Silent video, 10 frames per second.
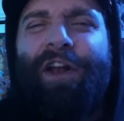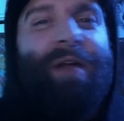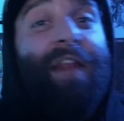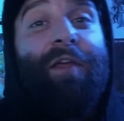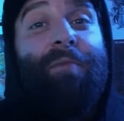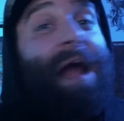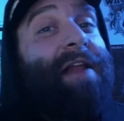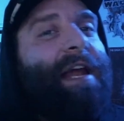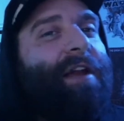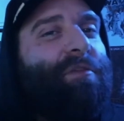And then by
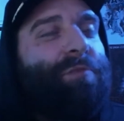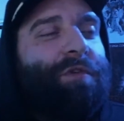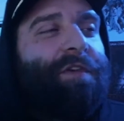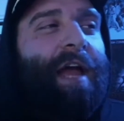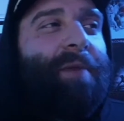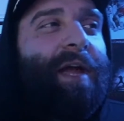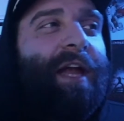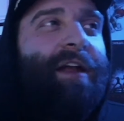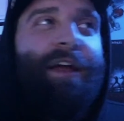the end of the movie, I mean,